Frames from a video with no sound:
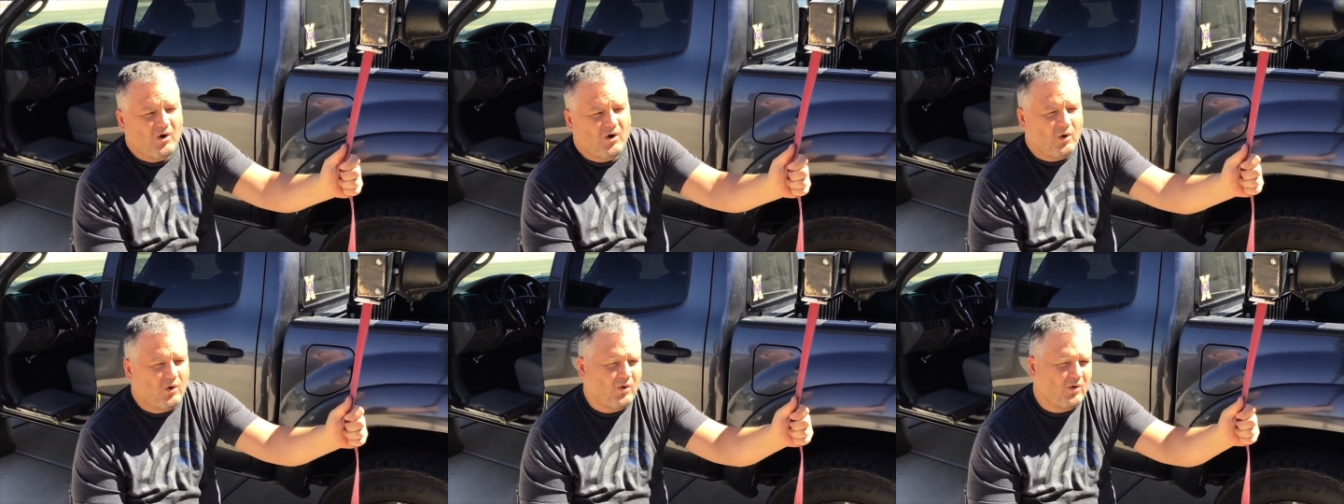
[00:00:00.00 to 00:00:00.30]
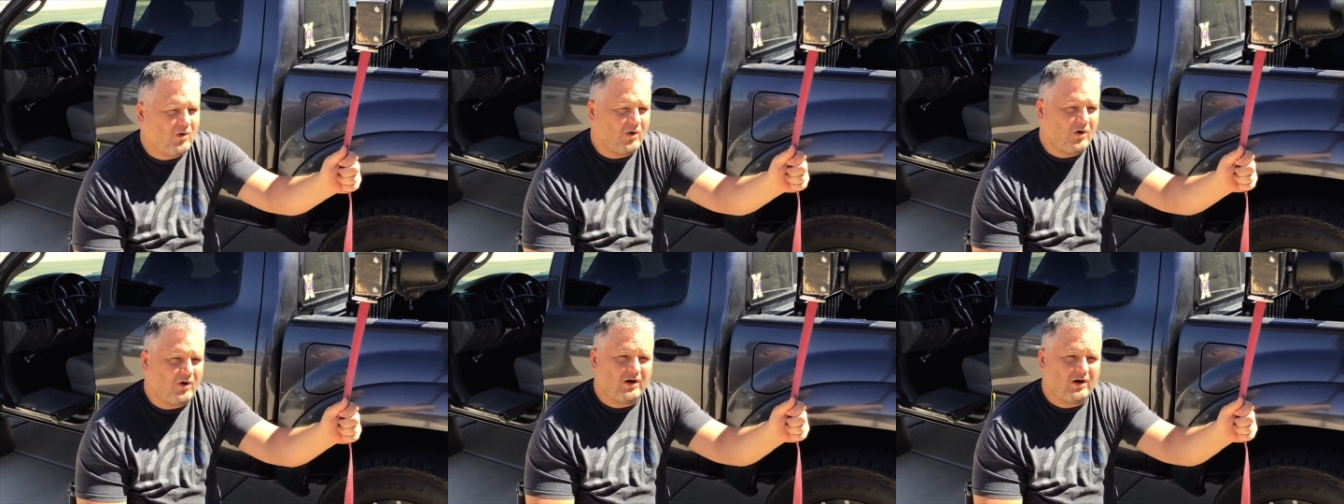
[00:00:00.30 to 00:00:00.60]

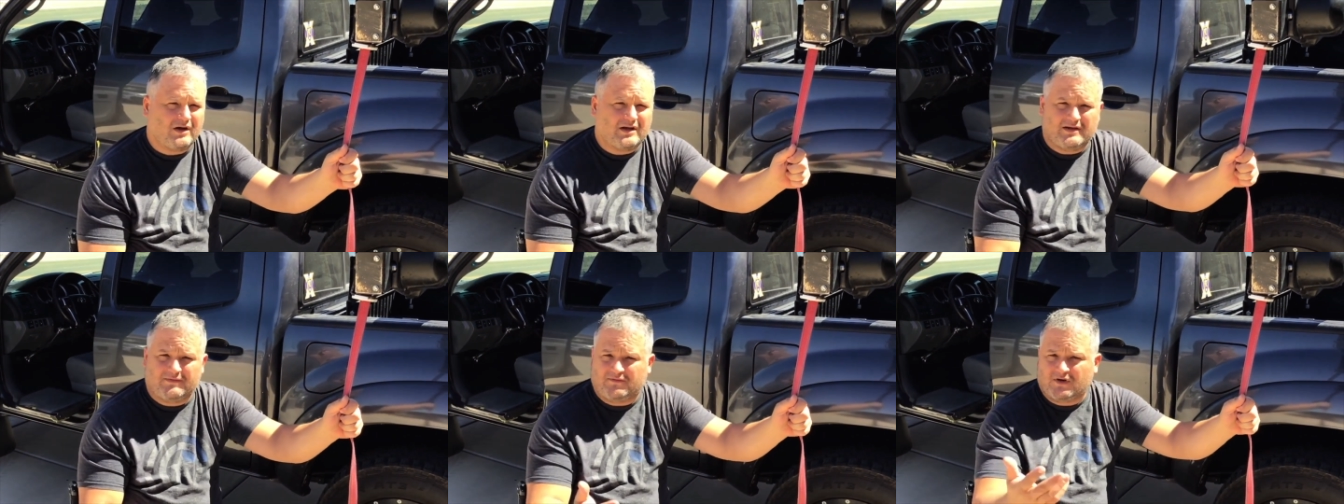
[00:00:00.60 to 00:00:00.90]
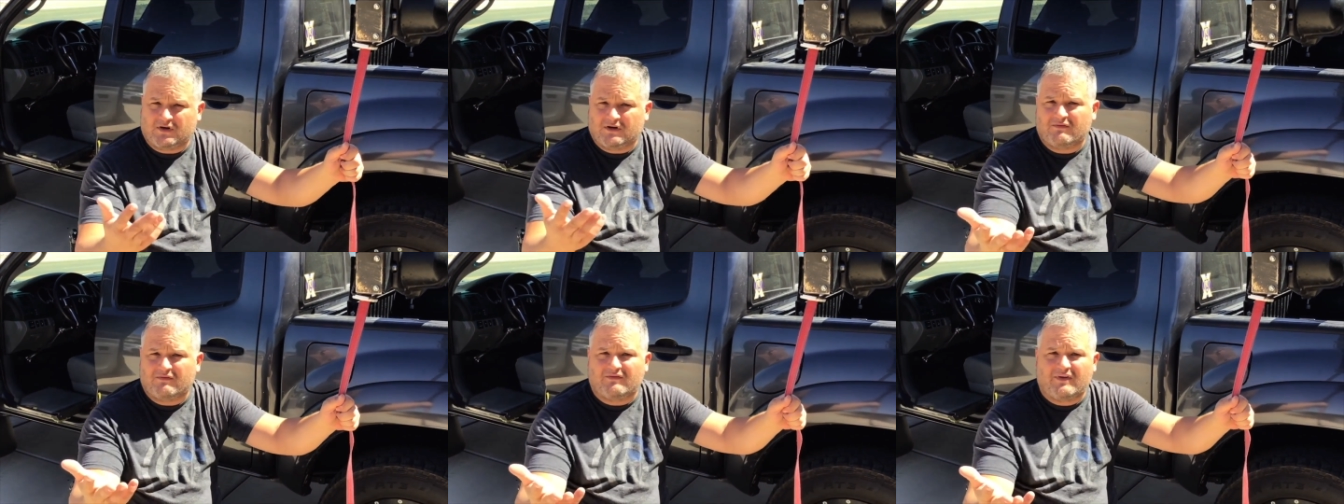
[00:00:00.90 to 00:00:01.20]
Or if
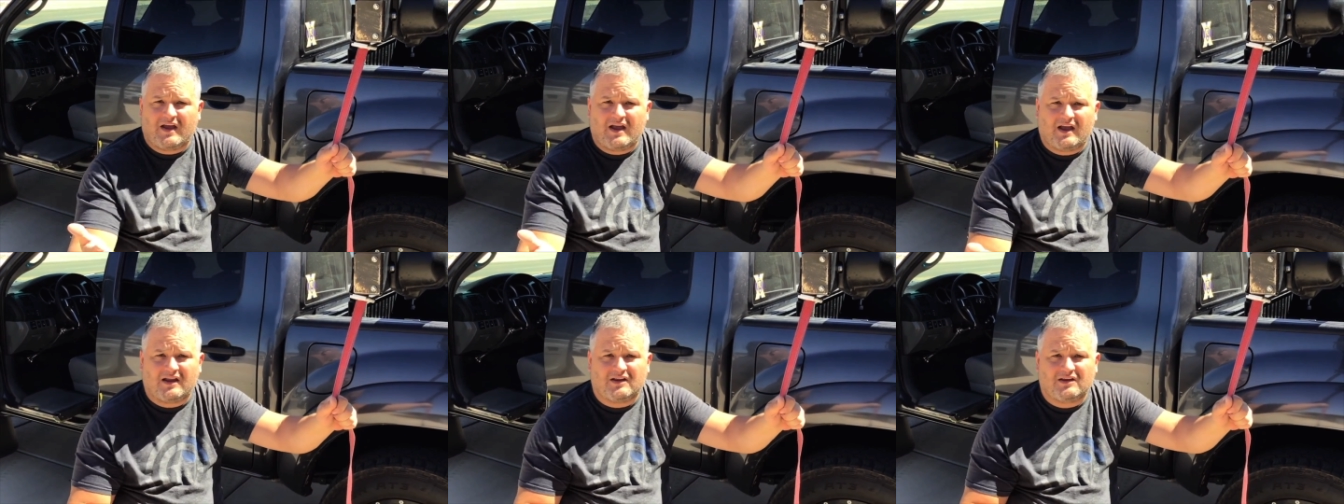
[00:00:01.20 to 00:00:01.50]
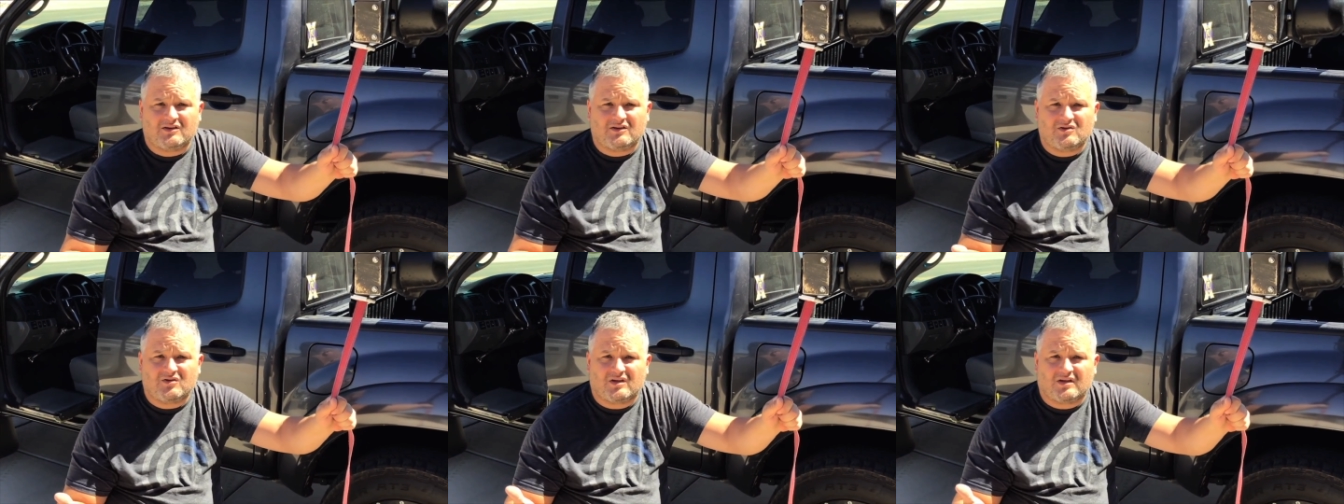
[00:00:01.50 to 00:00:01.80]
you're in a van,
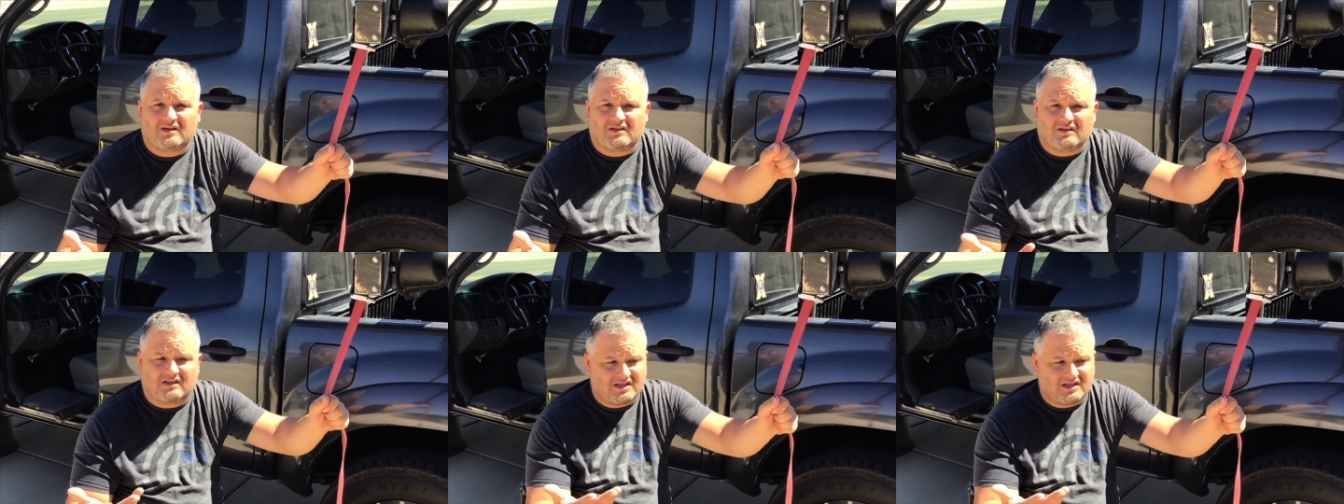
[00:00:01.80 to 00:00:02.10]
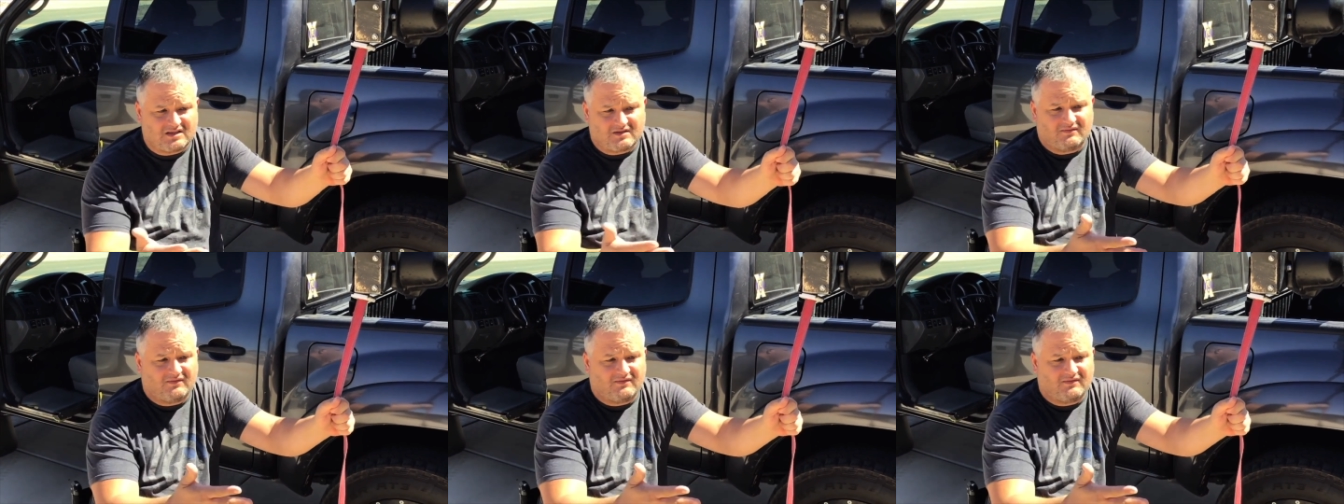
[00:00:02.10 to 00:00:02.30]
you can get the